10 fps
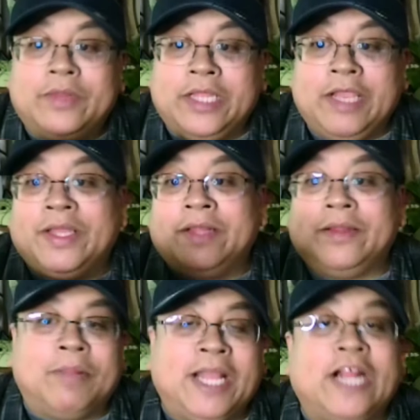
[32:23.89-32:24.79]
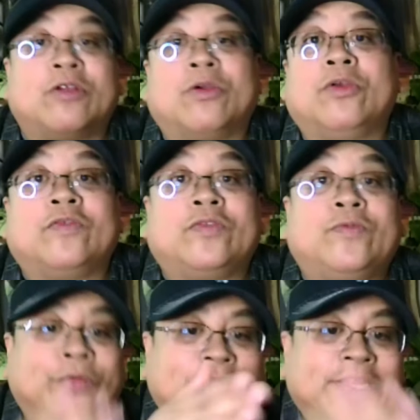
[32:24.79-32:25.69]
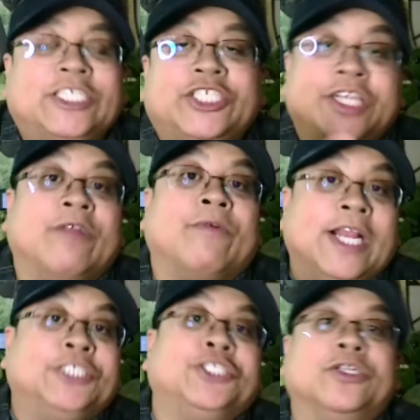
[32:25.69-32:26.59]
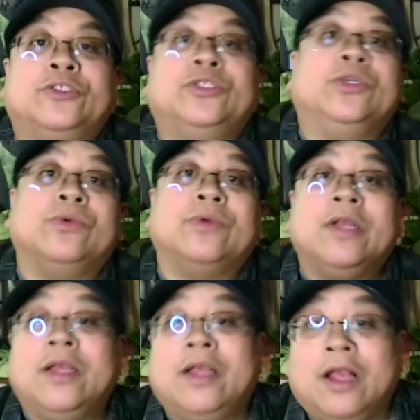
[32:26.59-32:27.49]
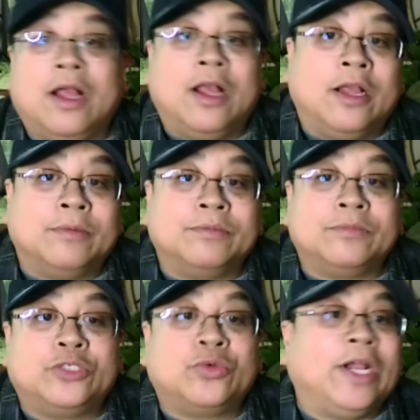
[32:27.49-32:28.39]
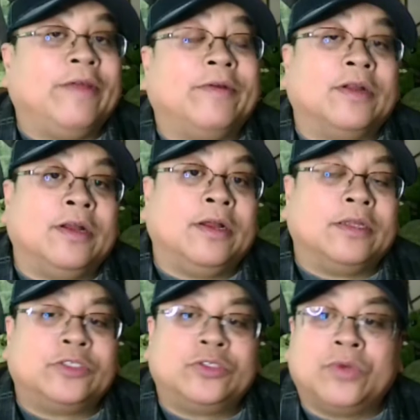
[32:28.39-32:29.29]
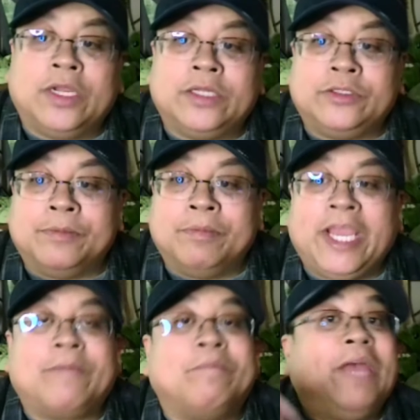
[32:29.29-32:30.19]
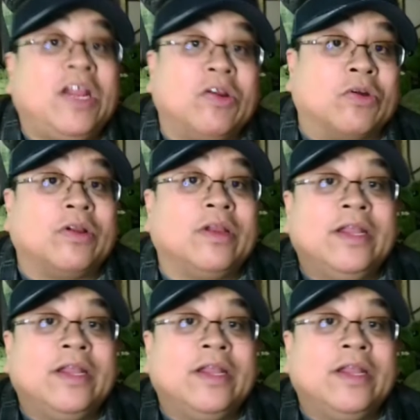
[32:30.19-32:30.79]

leaving the planet Earth for the next generation to um, to try to uh, to try to make better.